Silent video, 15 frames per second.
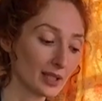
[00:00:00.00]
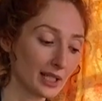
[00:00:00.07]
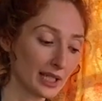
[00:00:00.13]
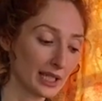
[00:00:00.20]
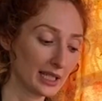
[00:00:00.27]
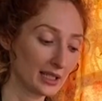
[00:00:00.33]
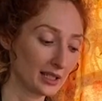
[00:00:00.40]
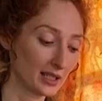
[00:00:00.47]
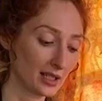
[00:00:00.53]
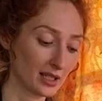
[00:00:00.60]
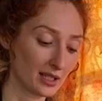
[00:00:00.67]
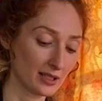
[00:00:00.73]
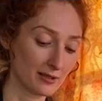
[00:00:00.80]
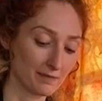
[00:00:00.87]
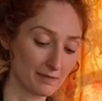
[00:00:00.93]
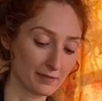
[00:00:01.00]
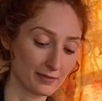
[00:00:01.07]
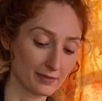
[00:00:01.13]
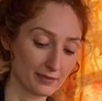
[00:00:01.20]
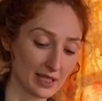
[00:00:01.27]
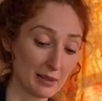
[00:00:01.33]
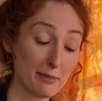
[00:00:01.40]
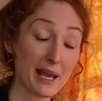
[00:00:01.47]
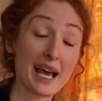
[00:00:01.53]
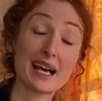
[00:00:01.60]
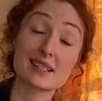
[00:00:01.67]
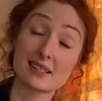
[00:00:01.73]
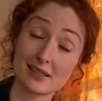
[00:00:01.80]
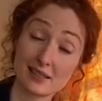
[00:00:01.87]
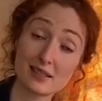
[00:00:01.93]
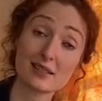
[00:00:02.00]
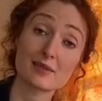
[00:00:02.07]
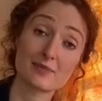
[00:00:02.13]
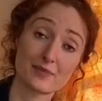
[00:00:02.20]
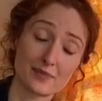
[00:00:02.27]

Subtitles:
in passes.